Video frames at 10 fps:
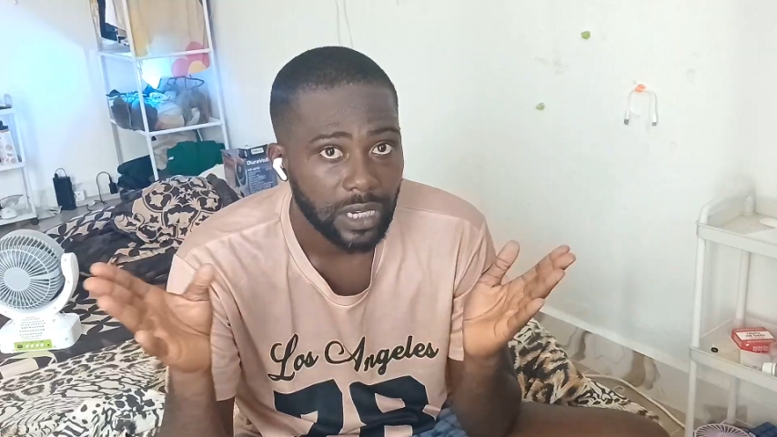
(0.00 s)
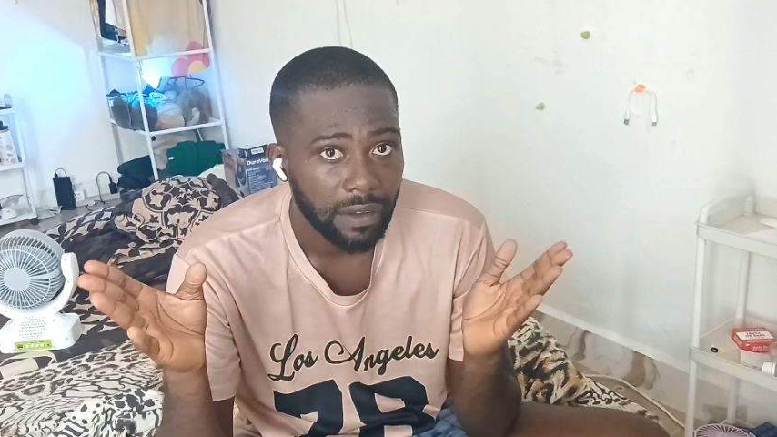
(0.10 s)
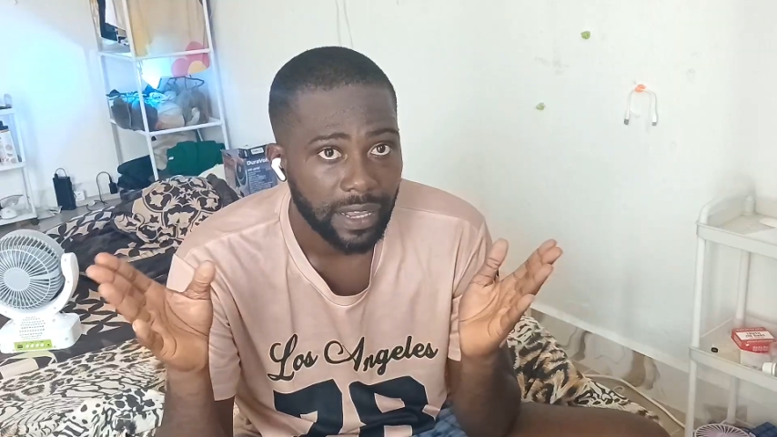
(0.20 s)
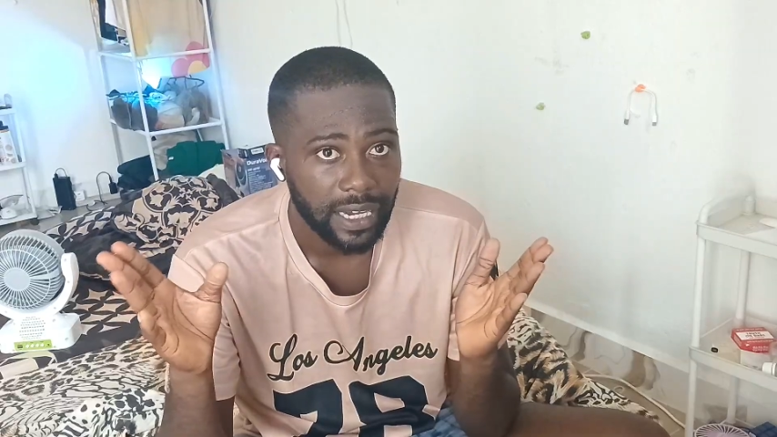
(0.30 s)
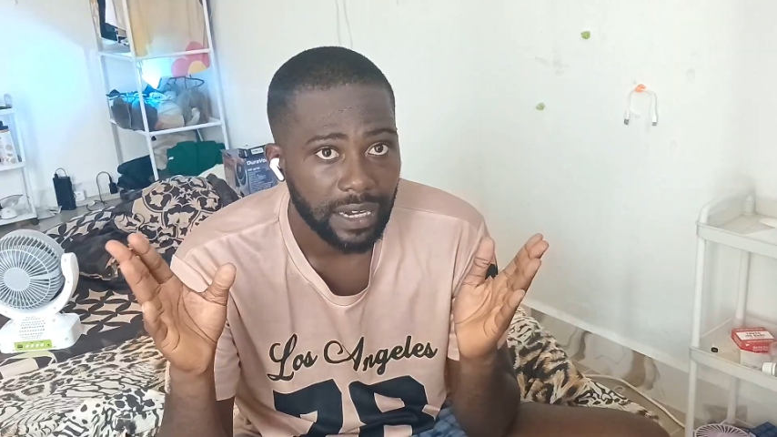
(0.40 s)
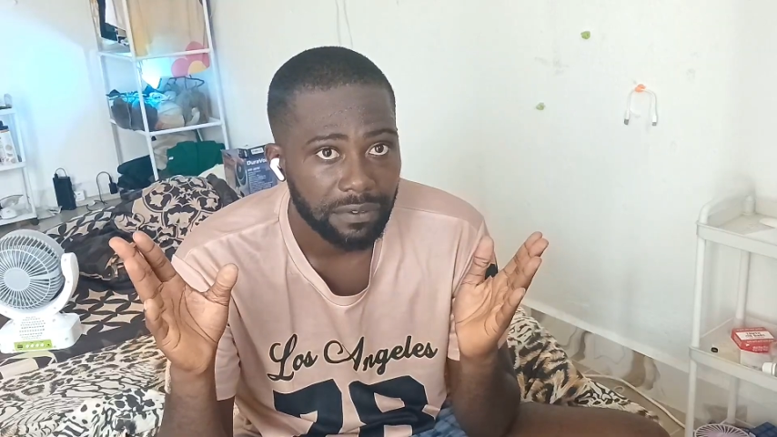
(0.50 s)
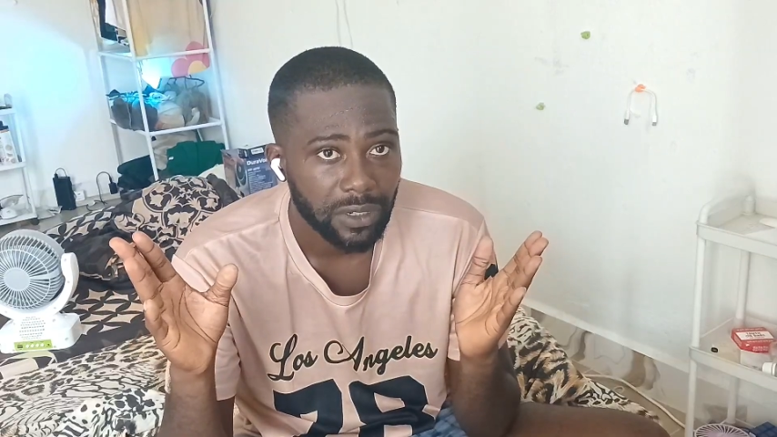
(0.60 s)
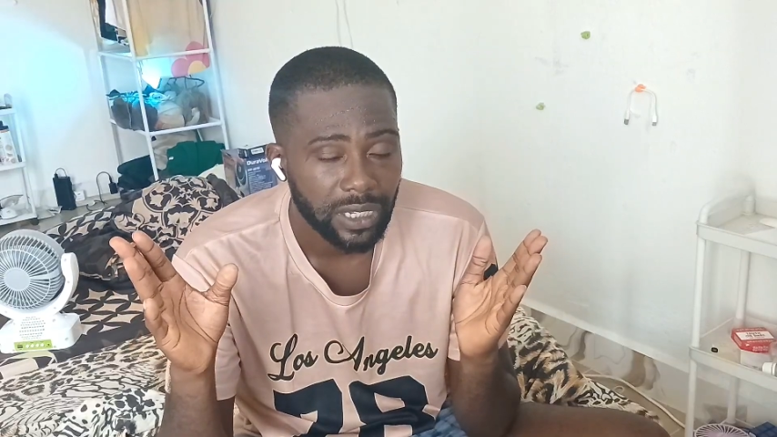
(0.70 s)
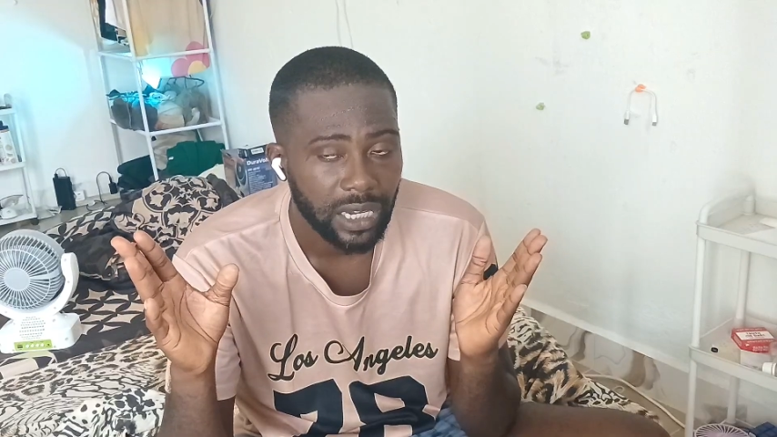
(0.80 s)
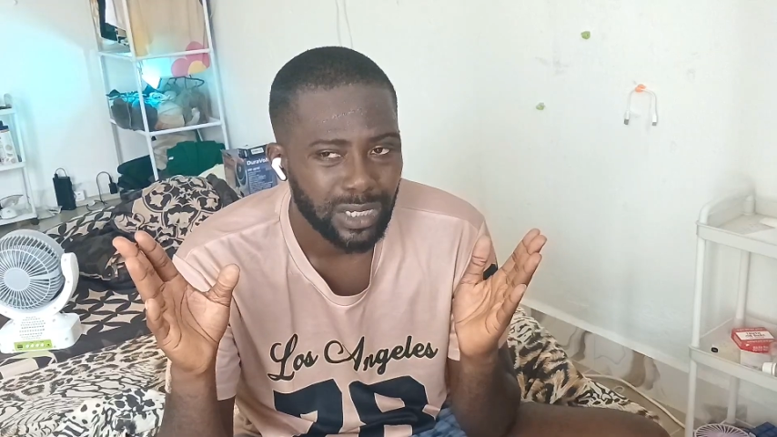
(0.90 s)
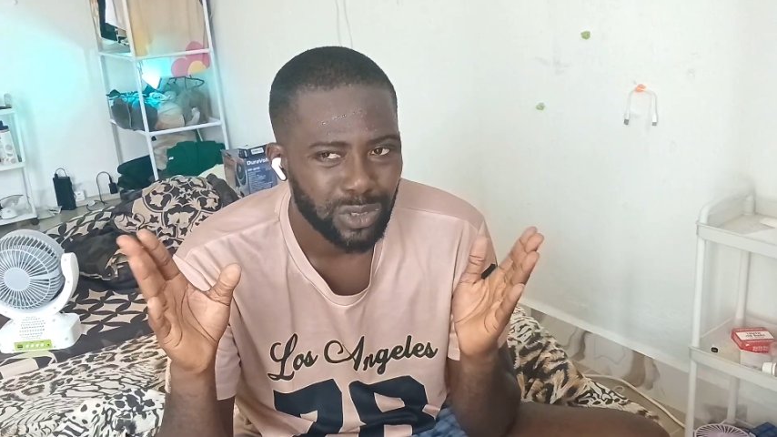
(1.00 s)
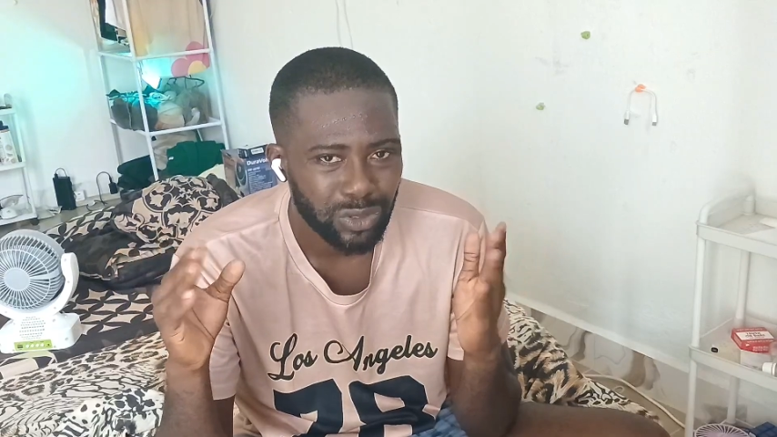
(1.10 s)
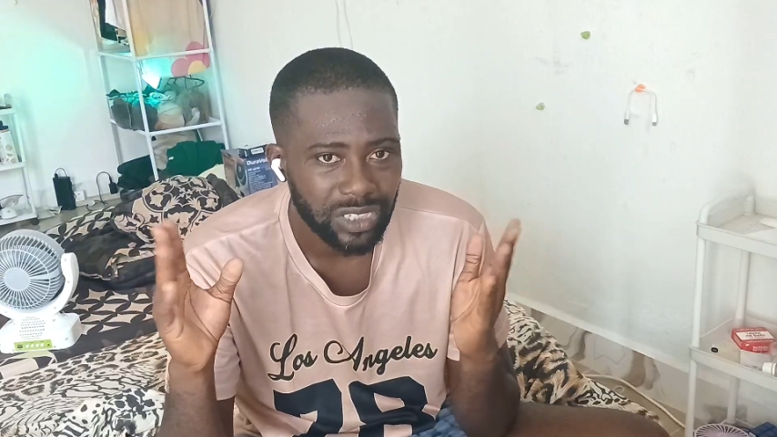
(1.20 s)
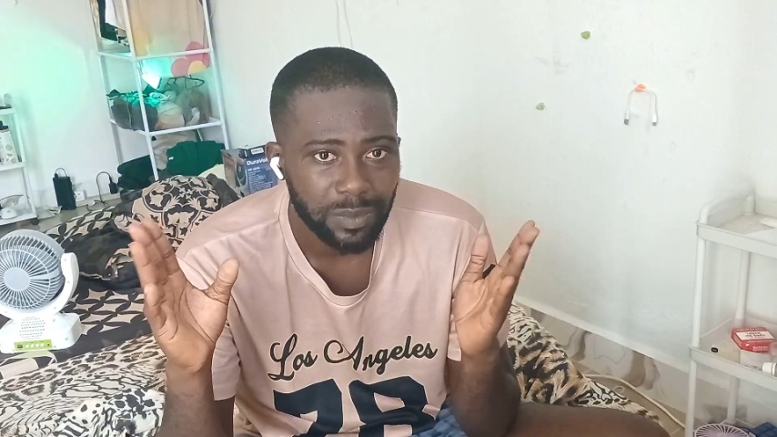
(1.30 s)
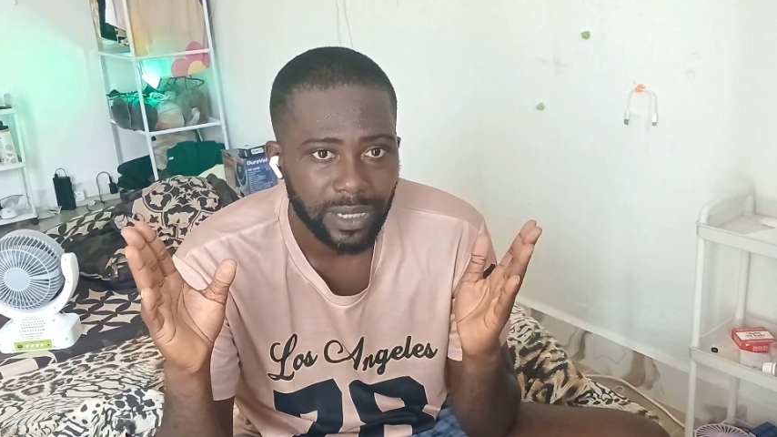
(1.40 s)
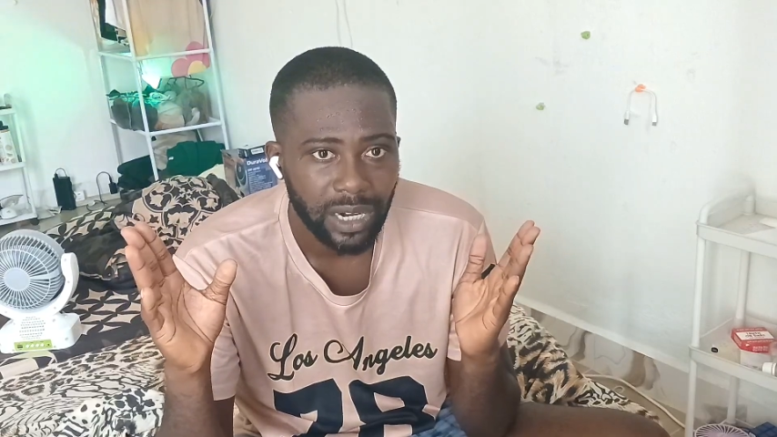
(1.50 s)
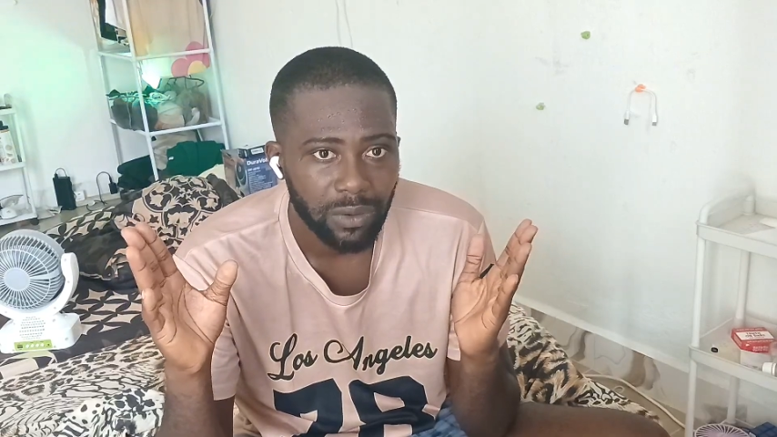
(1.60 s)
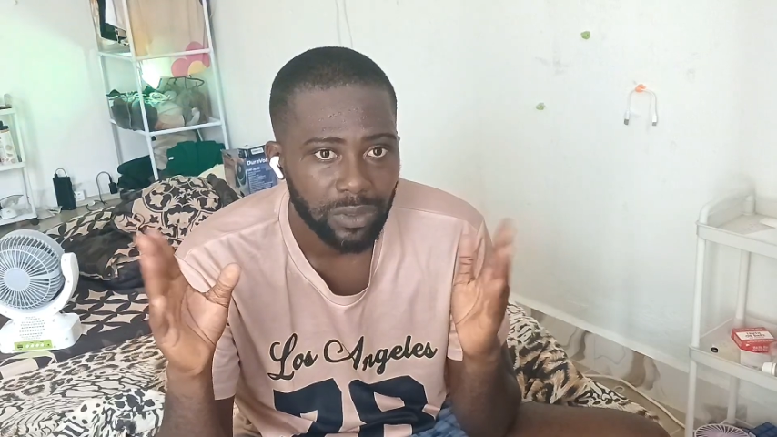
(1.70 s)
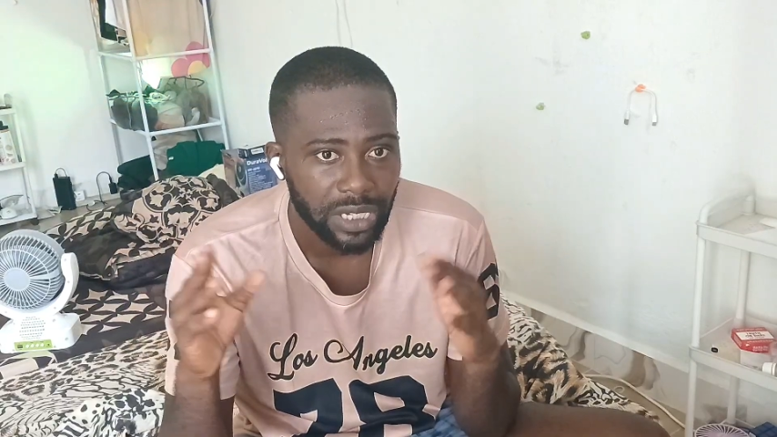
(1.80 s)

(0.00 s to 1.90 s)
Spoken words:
I've not used the speaker once.